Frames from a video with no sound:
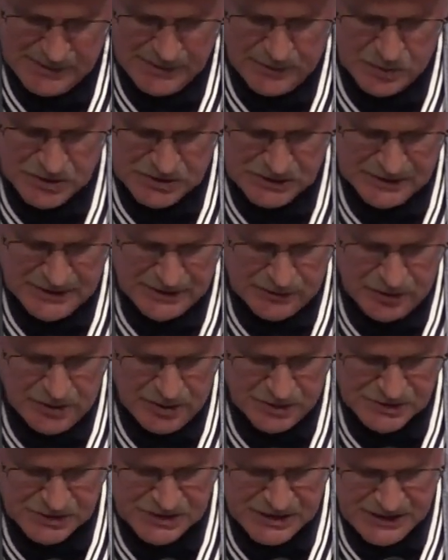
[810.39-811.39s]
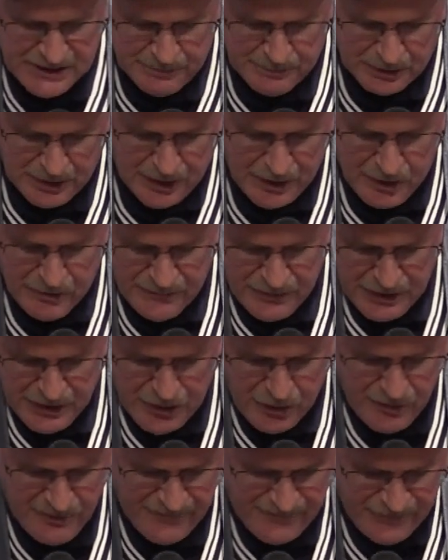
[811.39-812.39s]
He was a Little All City Player of the
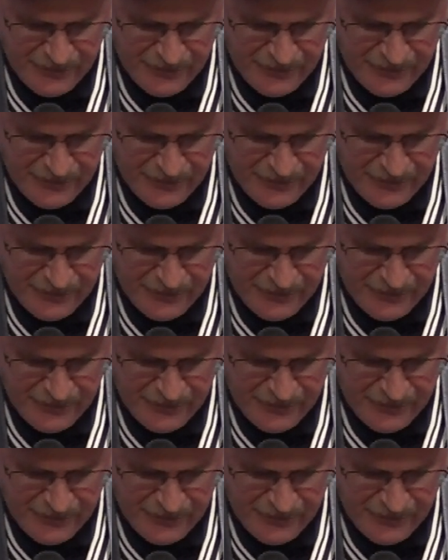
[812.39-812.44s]
Year in